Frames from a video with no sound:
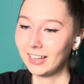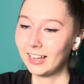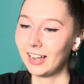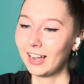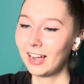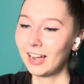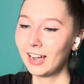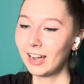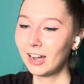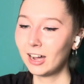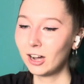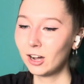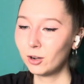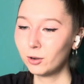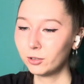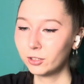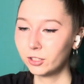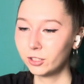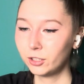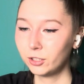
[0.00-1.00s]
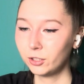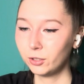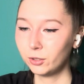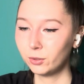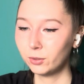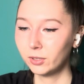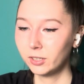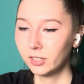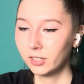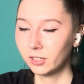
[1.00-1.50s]
How
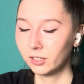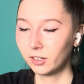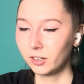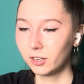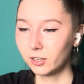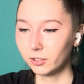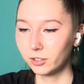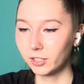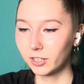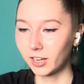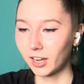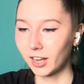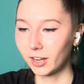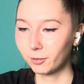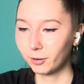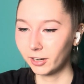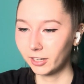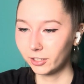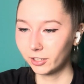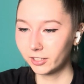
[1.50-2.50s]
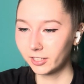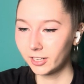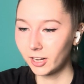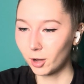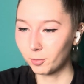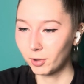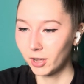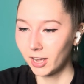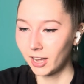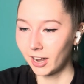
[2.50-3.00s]
to Oh, look, I already looked it
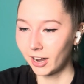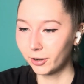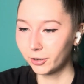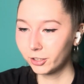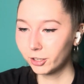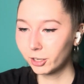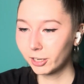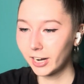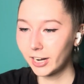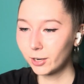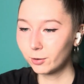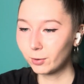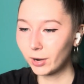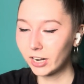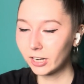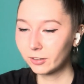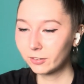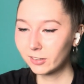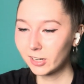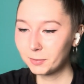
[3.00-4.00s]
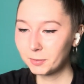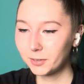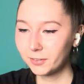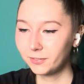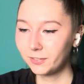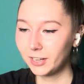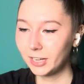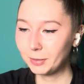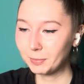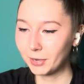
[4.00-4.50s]
up. How to create a wireframe in
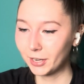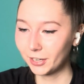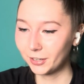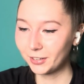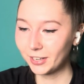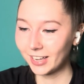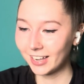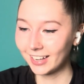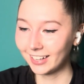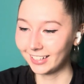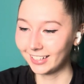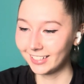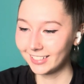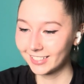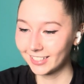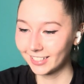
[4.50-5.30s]
Figma. Okay, let's